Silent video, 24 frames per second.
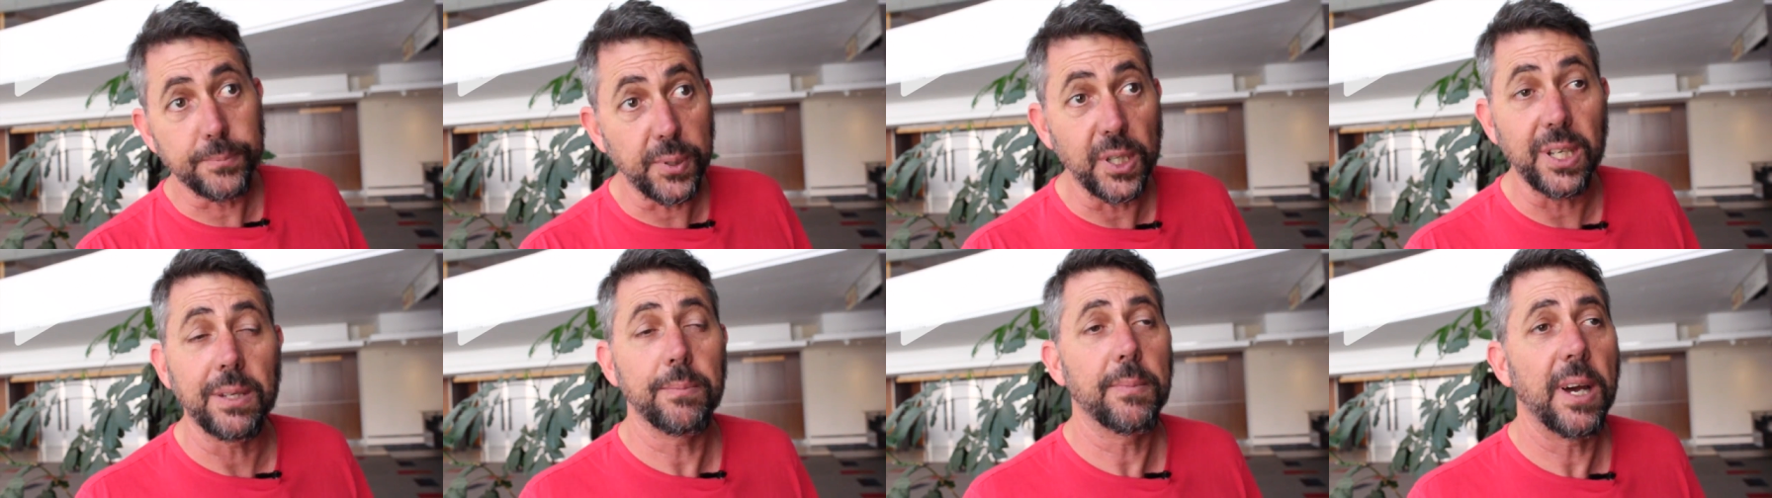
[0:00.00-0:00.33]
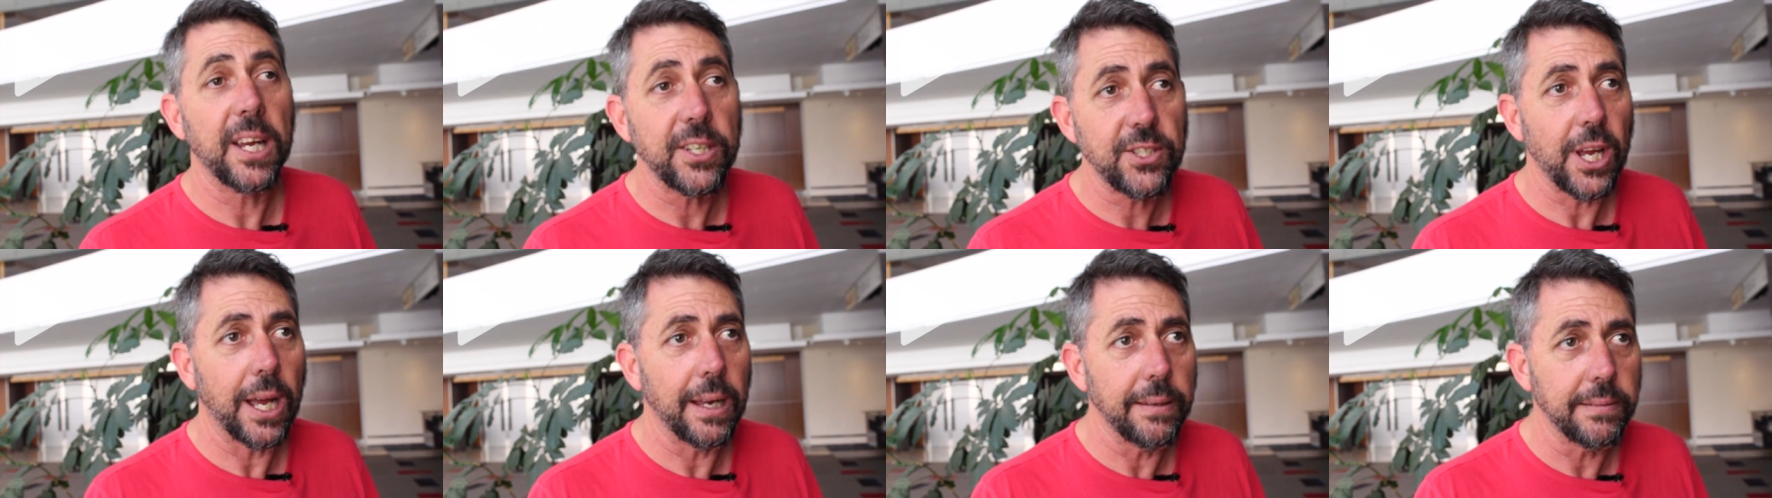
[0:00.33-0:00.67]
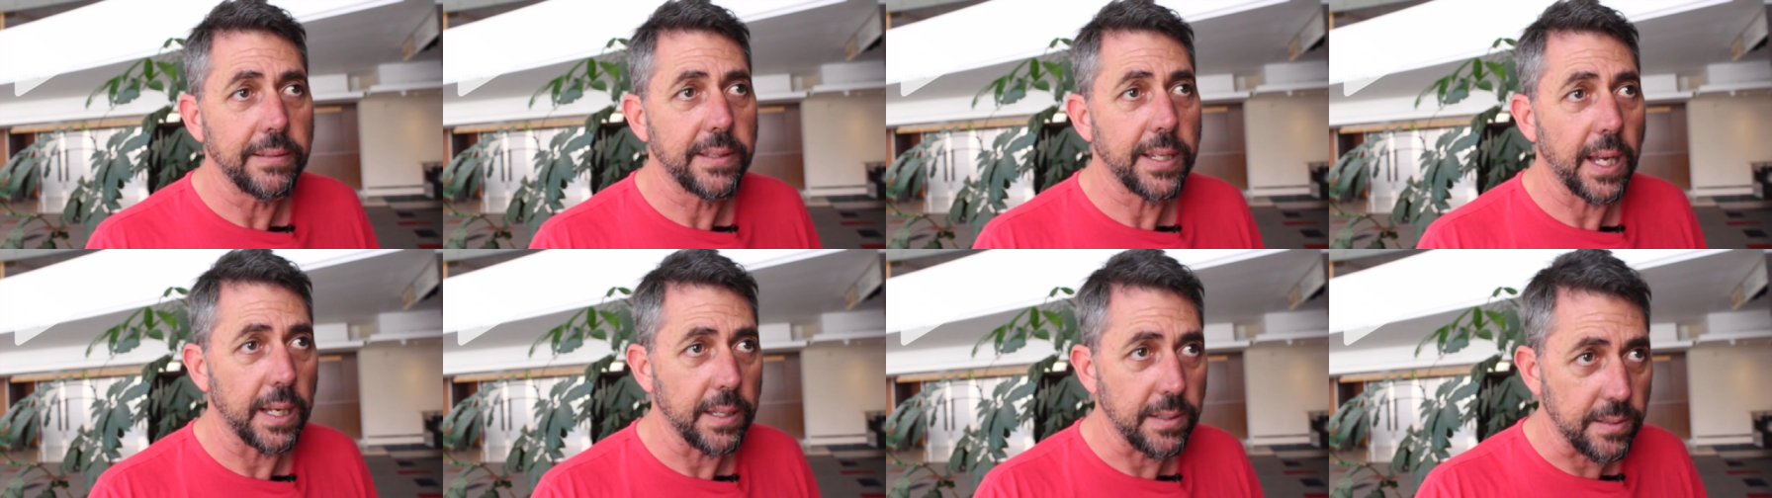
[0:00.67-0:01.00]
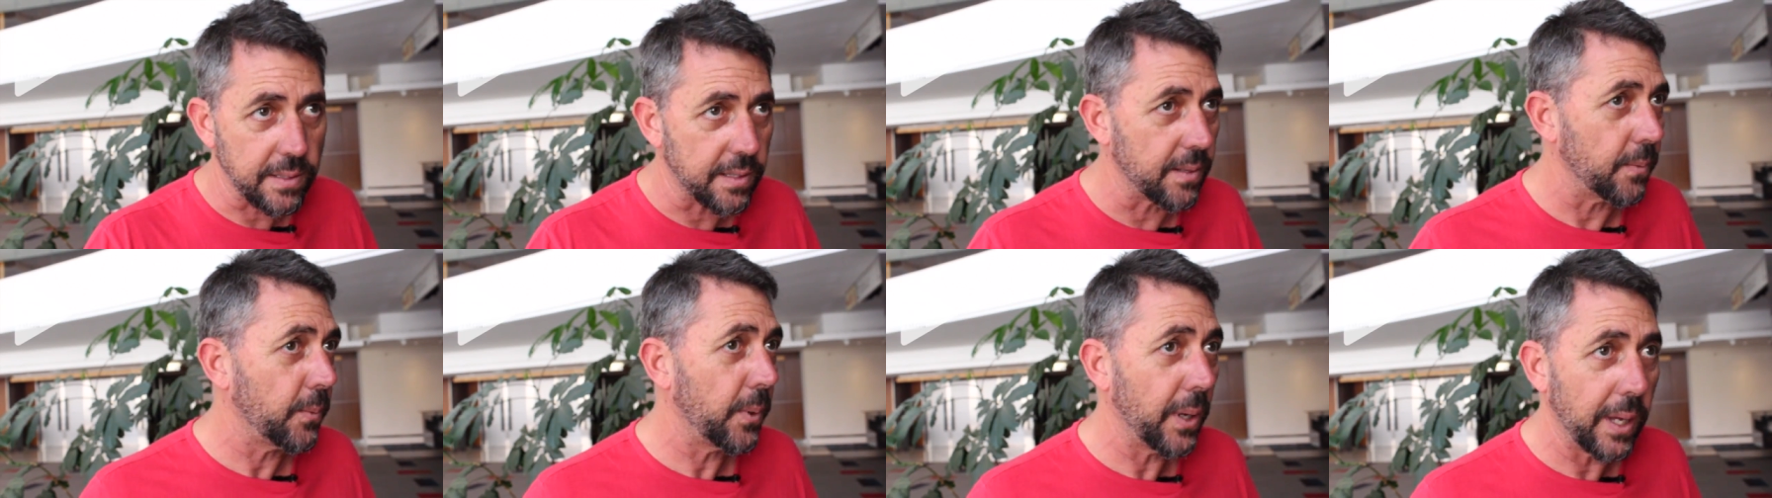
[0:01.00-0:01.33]
pretty much
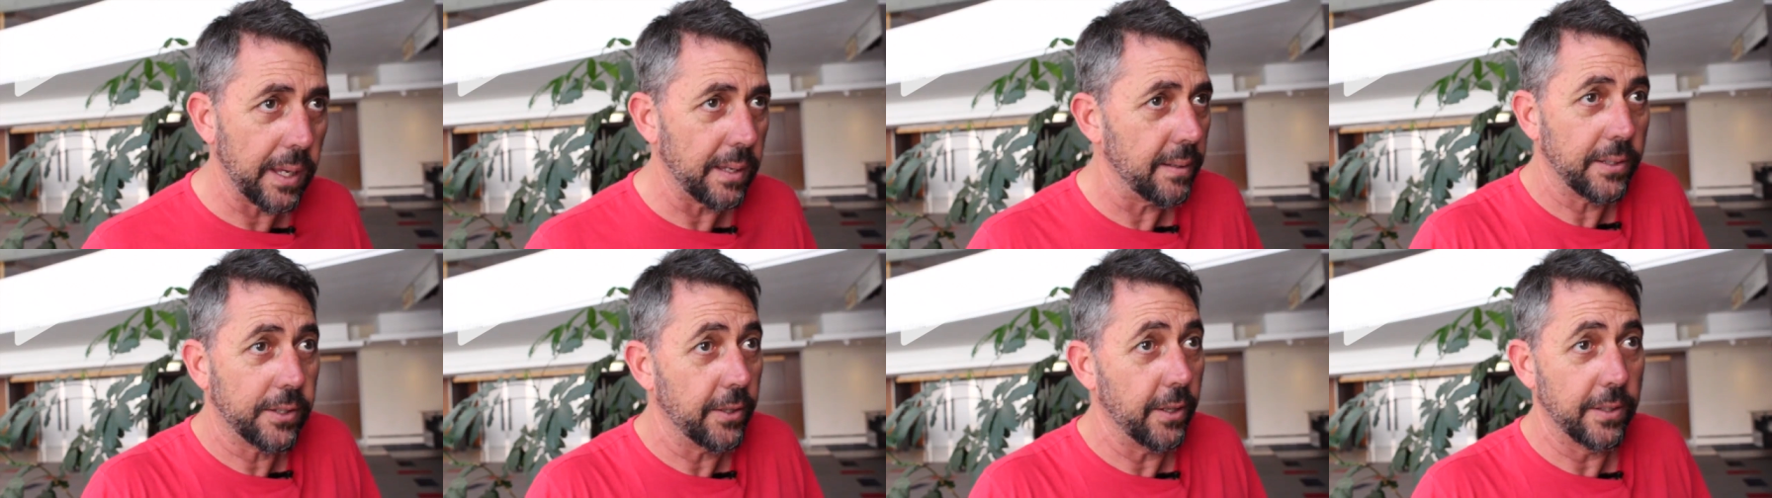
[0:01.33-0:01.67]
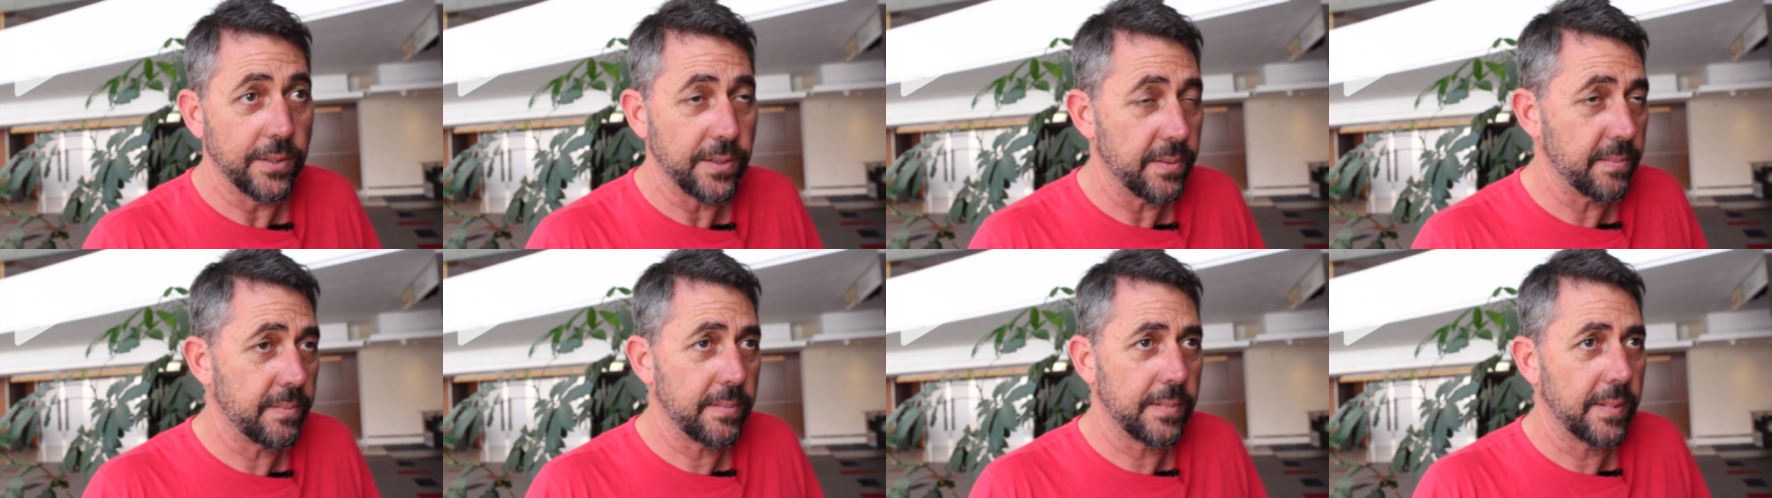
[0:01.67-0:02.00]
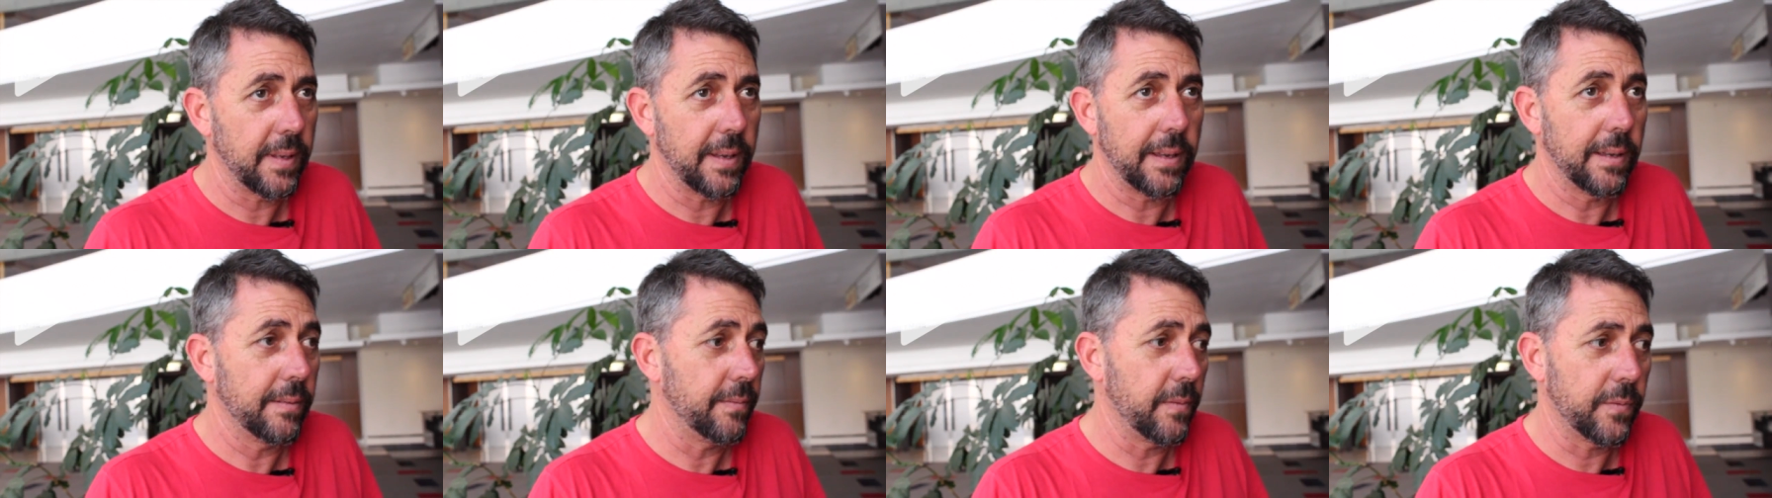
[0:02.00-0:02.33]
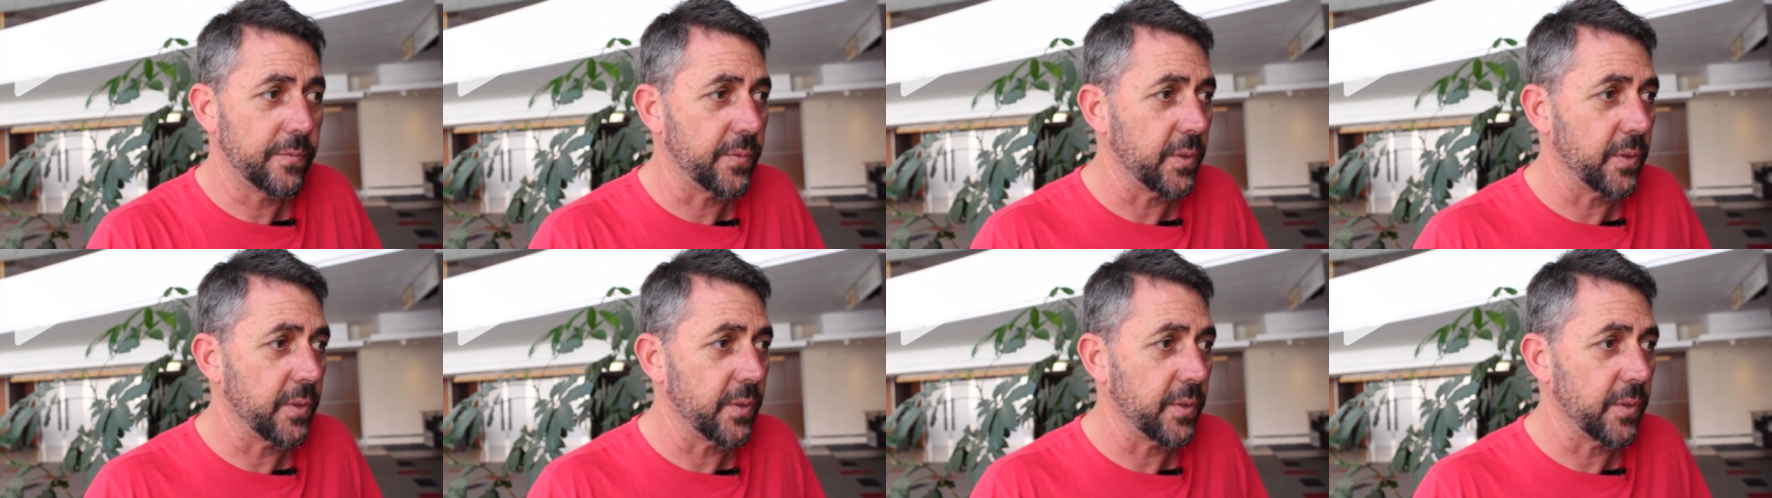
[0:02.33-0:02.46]
untouched the way, you know, yeah.